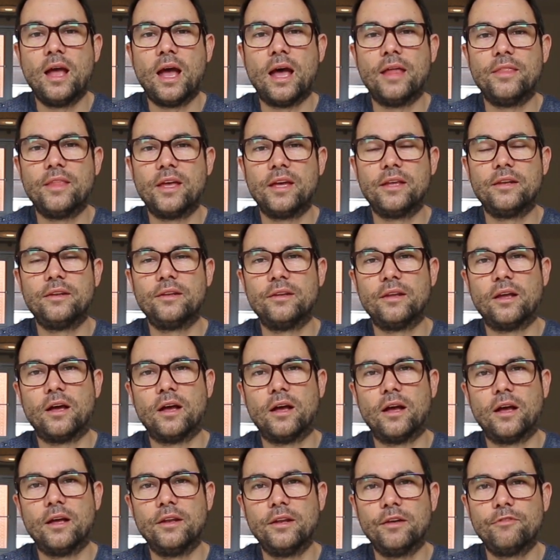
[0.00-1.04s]
And then
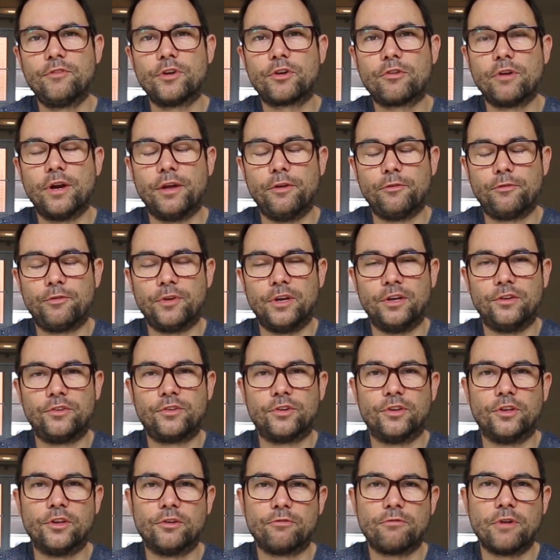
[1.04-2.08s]
another great
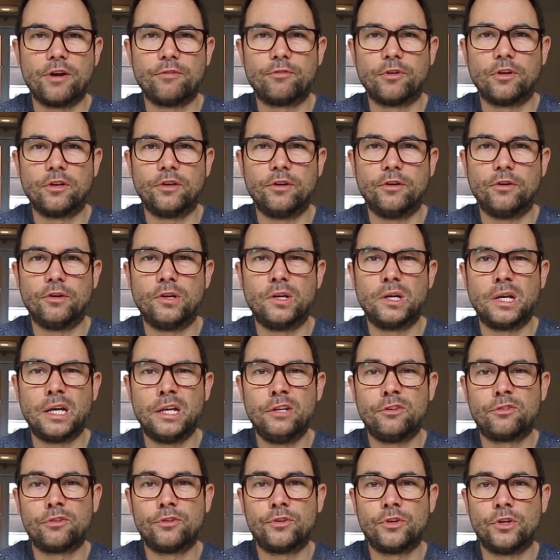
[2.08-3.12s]
feature that Revolut
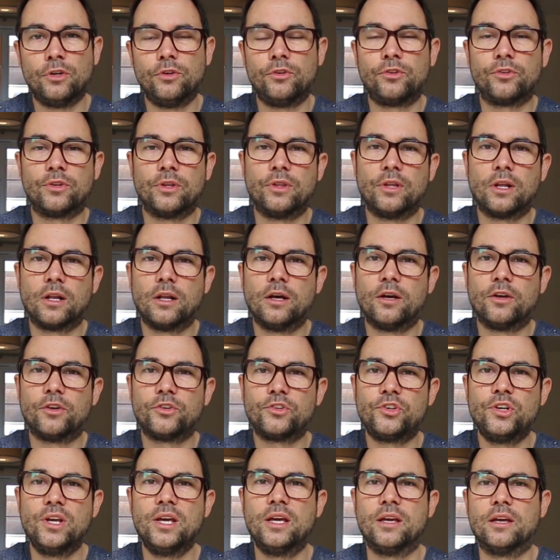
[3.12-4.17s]
introduced in the
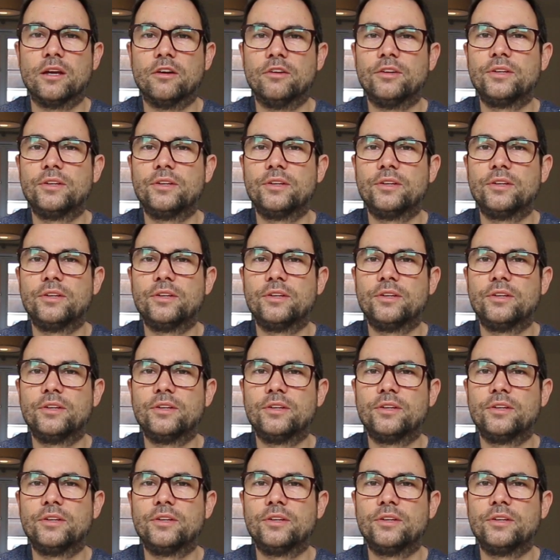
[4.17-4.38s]
last year,